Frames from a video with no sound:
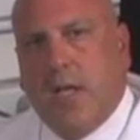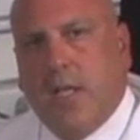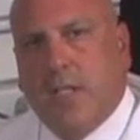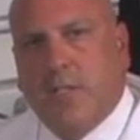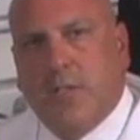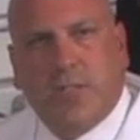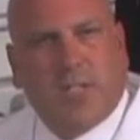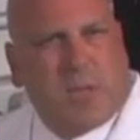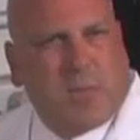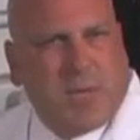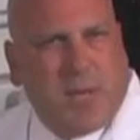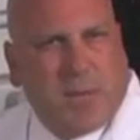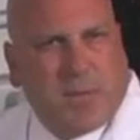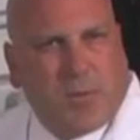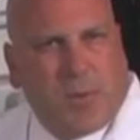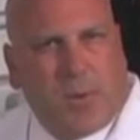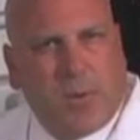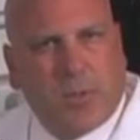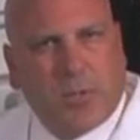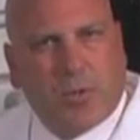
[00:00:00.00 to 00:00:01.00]
So
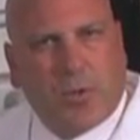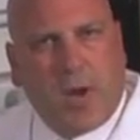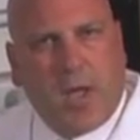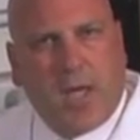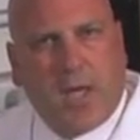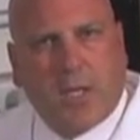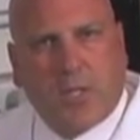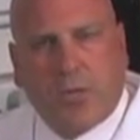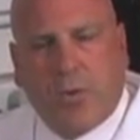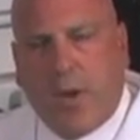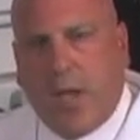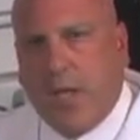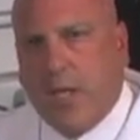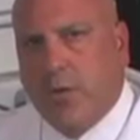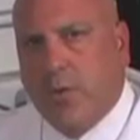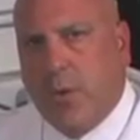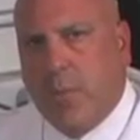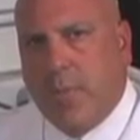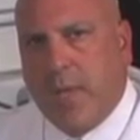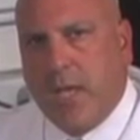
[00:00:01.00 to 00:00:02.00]
sometimes we would try a tray
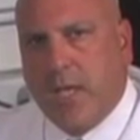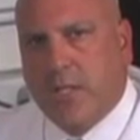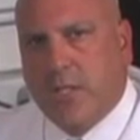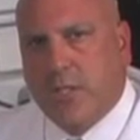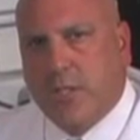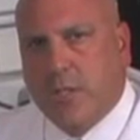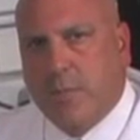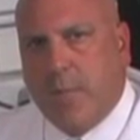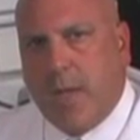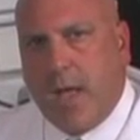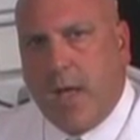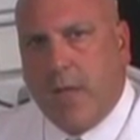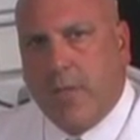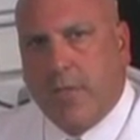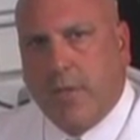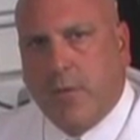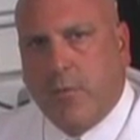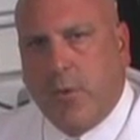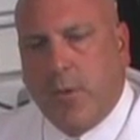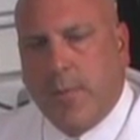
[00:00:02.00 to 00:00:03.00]
into a patient's
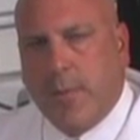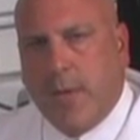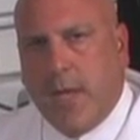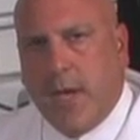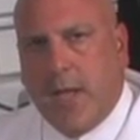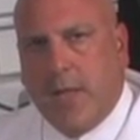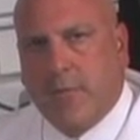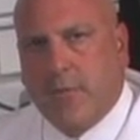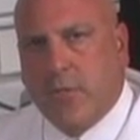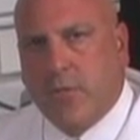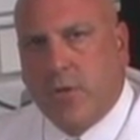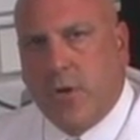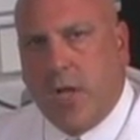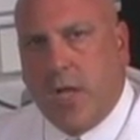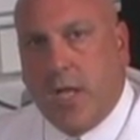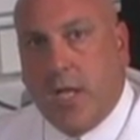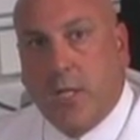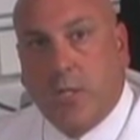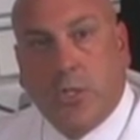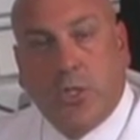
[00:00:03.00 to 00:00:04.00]
mouth, and we might have to
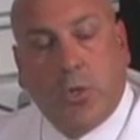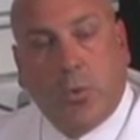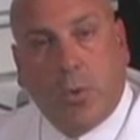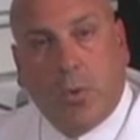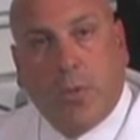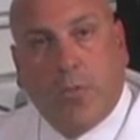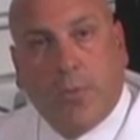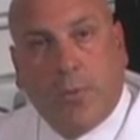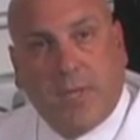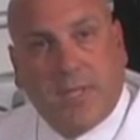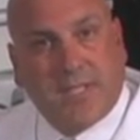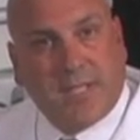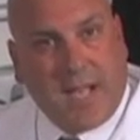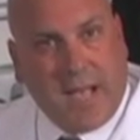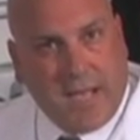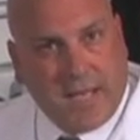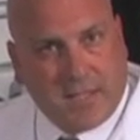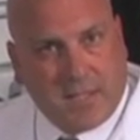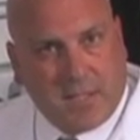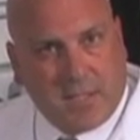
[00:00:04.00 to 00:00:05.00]
try in 2 or 3
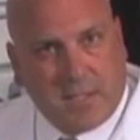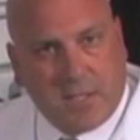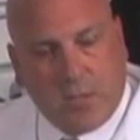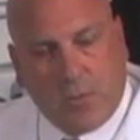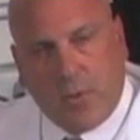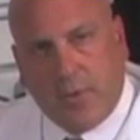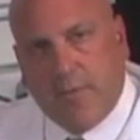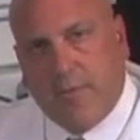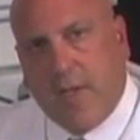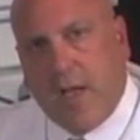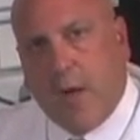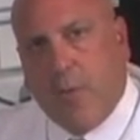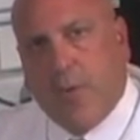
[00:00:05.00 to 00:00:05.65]
sizes till we found